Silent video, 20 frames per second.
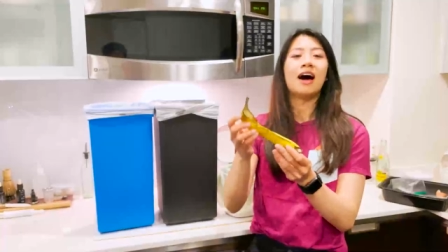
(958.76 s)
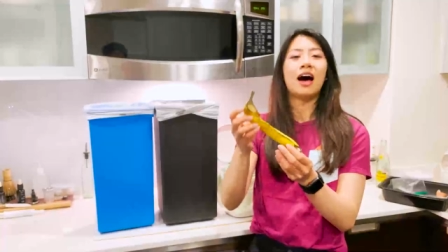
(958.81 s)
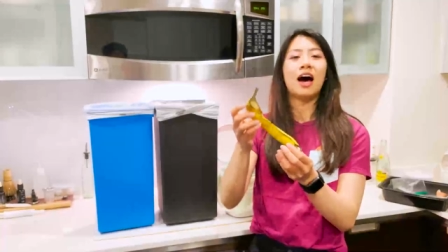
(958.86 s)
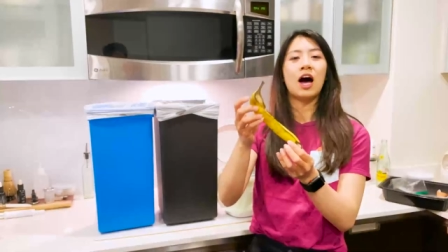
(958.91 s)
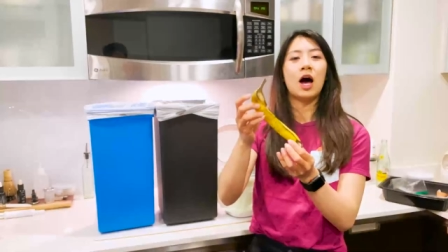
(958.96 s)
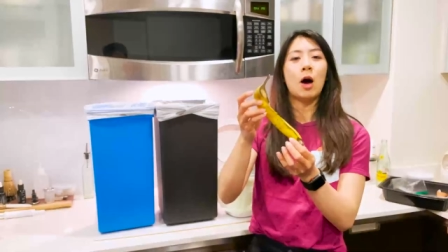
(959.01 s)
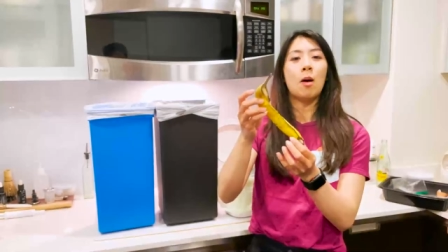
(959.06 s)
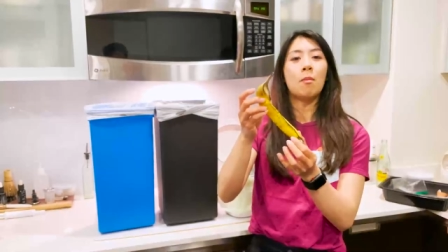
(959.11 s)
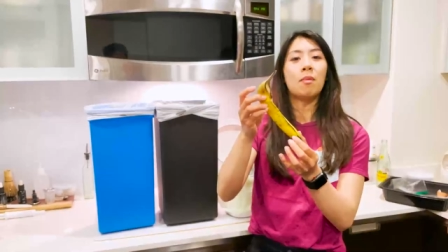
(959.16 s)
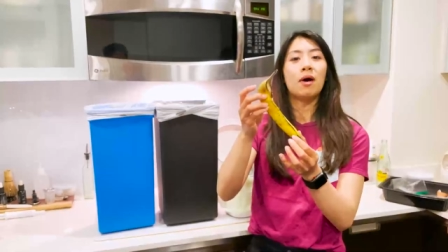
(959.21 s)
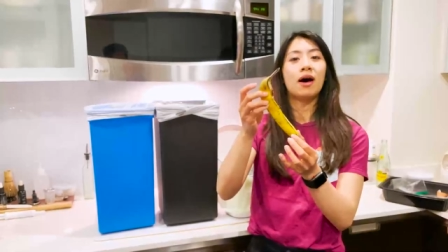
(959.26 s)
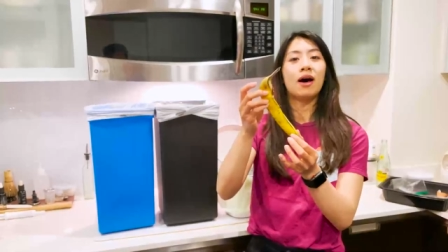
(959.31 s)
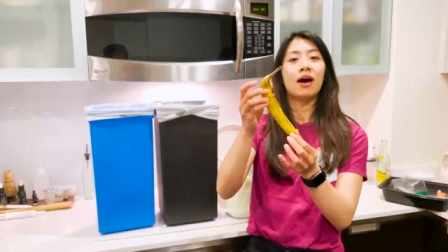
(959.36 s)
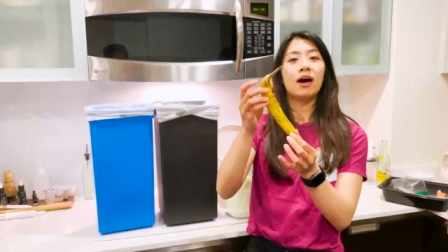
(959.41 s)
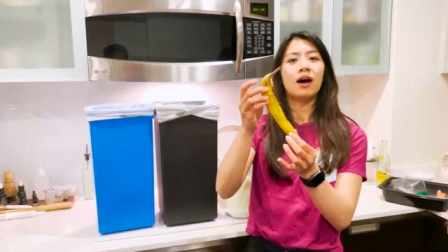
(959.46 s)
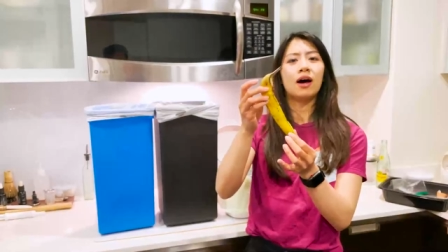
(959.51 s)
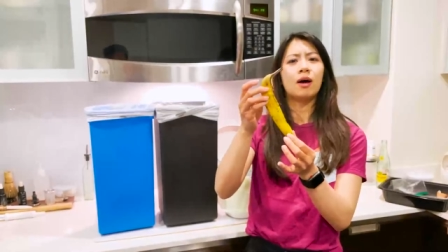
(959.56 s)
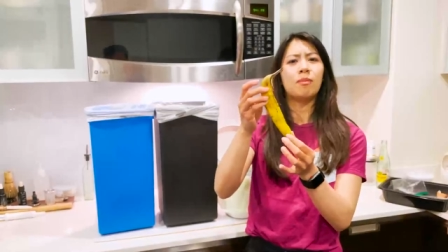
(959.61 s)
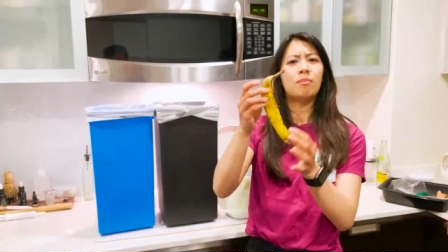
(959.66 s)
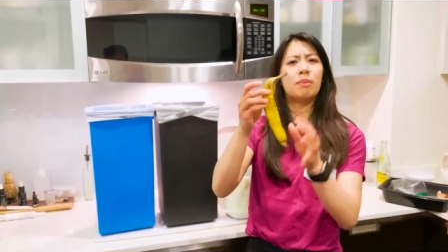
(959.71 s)
Um,
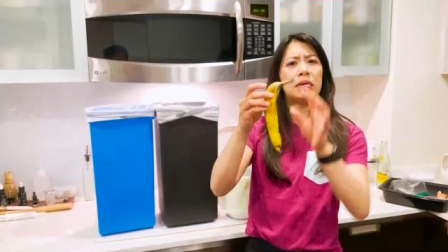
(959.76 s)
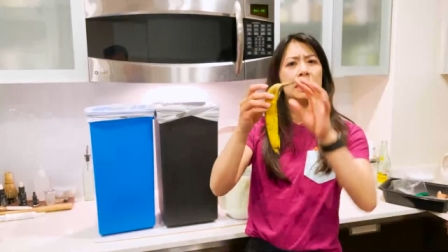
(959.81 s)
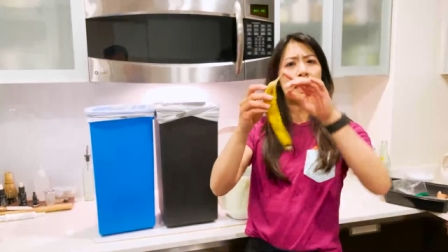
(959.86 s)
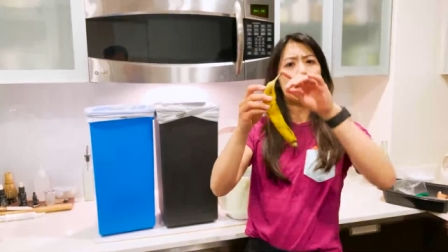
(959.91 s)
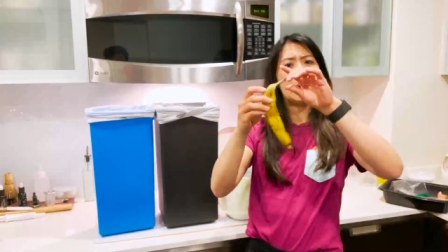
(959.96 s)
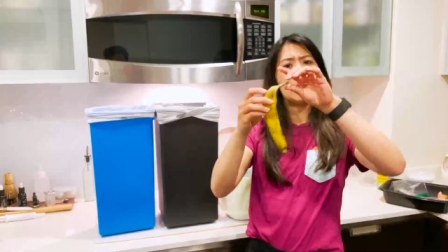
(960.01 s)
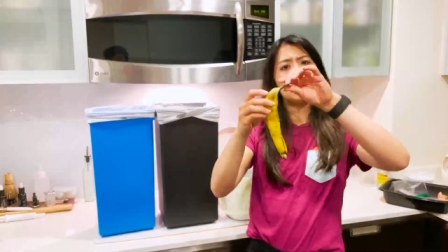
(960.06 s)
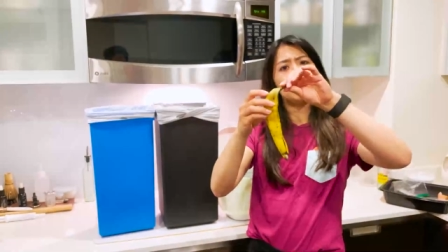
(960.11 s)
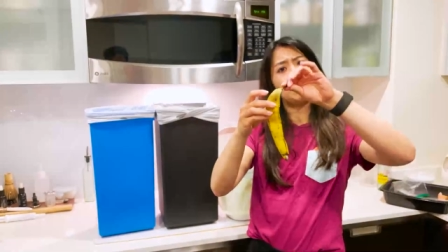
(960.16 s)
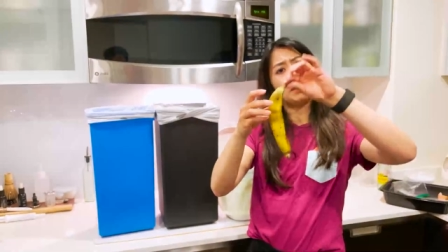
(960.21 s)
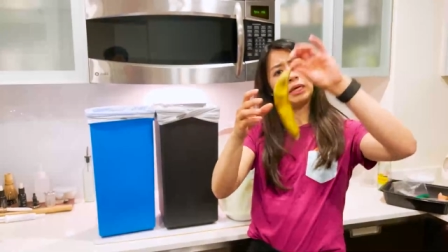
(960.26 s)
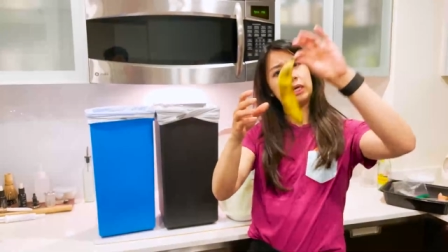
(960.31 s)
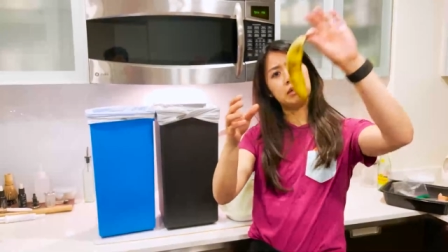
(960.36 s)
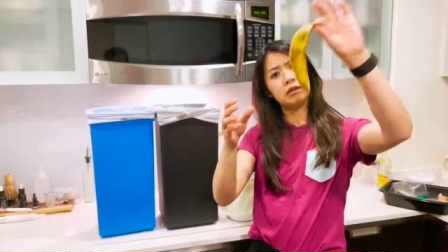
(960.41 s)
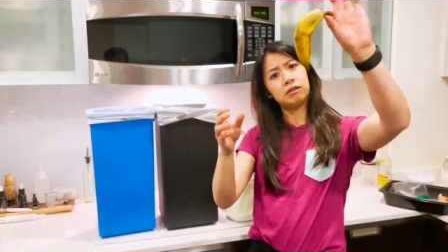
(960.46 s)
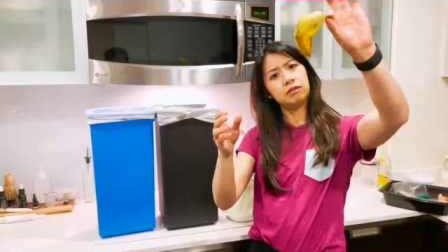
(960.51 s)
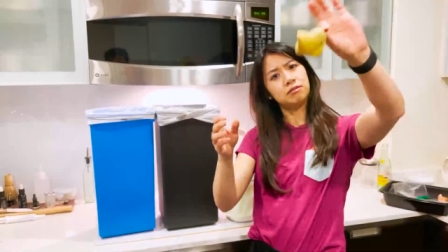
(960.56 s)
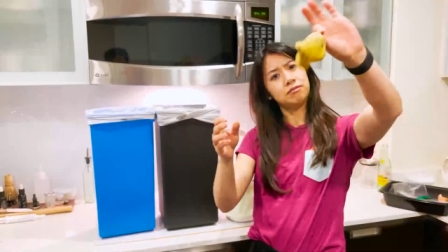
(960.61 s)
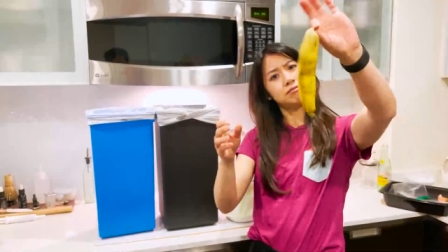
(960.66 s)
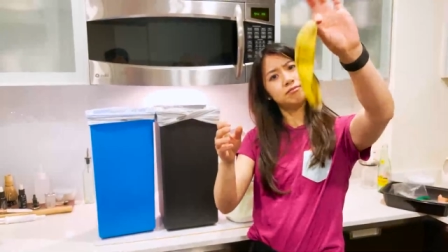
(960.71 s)
a banana
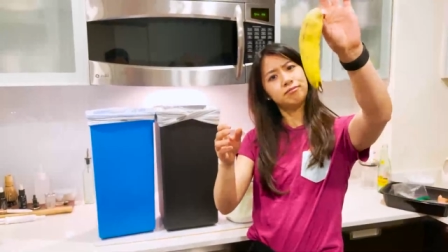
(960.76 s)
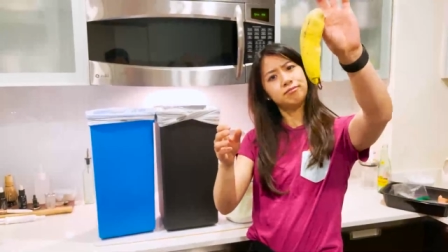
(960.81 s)
peel.